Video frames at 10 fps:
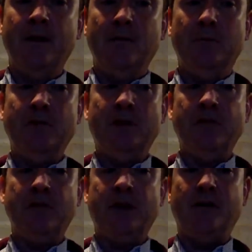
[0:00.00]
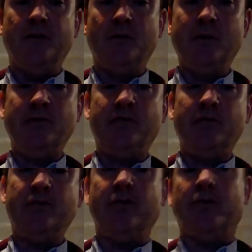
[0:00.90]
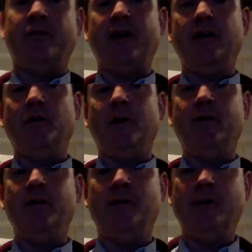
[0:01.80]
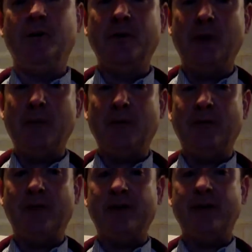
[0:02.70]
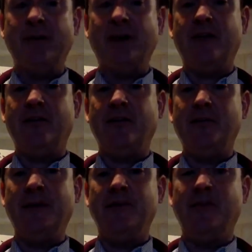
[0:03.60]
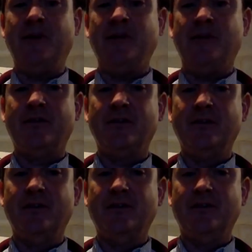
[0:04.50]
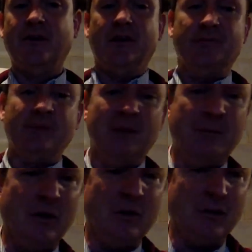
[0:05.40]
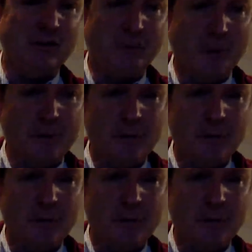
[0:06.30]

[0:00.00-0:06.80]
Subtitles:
Moving on down, so the second question was, which representation of the access matrix, sorry, I apologize, what